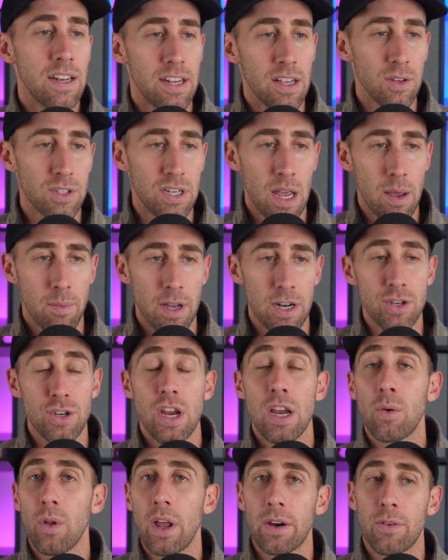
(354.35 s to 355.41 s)
deals damage,
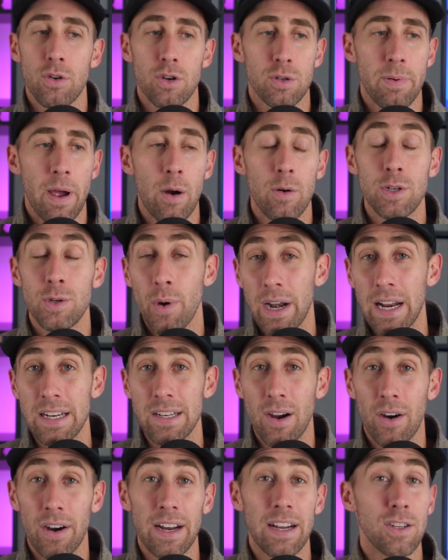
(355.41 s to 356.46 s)
equal that creature's power to any
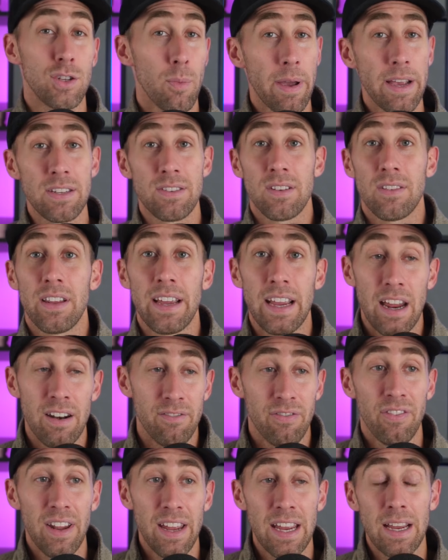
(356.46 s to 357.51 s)
target. So basically, again,
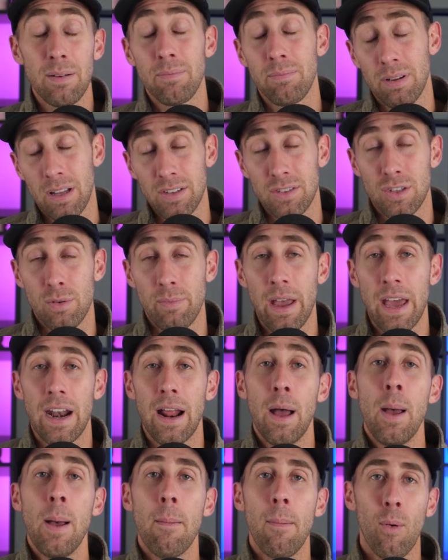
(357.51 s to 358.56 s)
Fling, plus two mana,
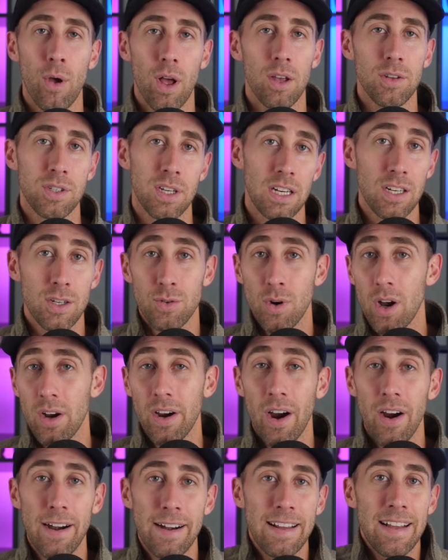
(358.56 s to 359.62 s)
but we also get to draw a
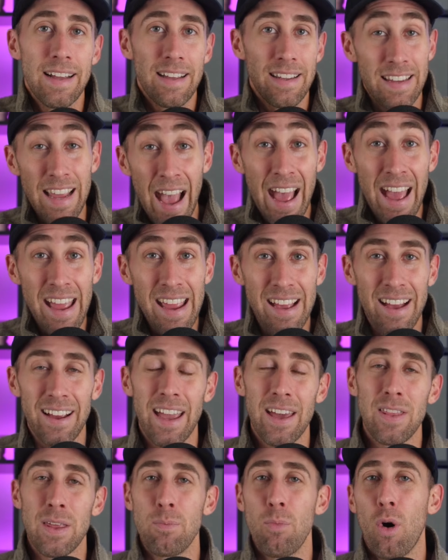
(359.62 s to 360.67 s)
card. Yay!
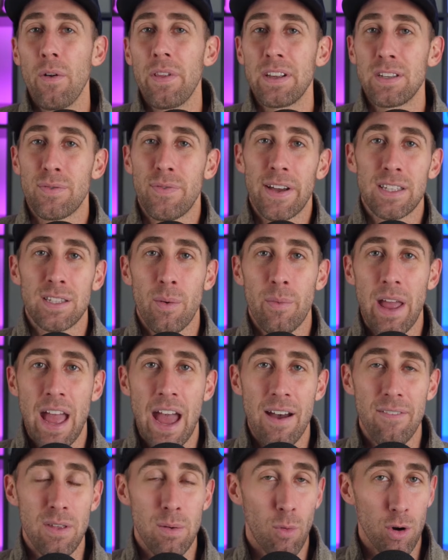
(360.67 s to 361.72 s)
Again, the more of these effects that we
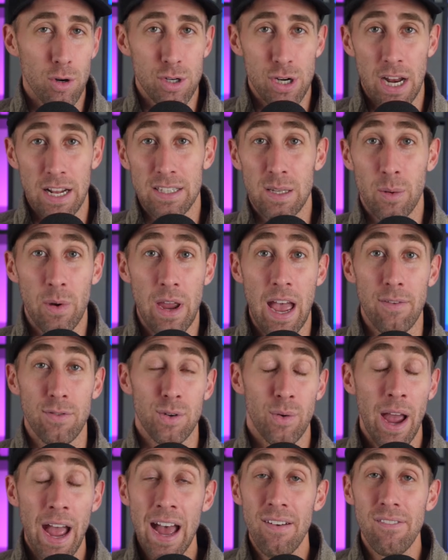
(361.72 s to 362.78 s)
have, the more chance that we have
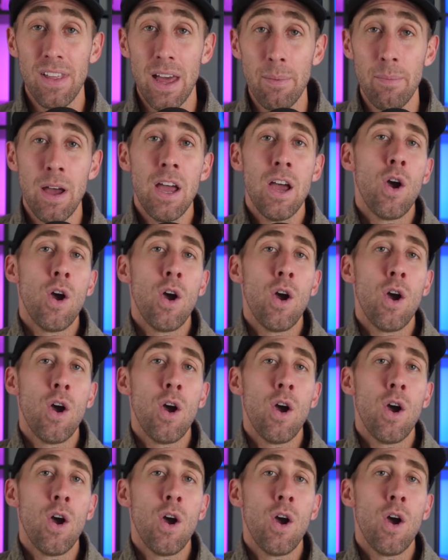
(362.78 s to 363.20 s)
to have them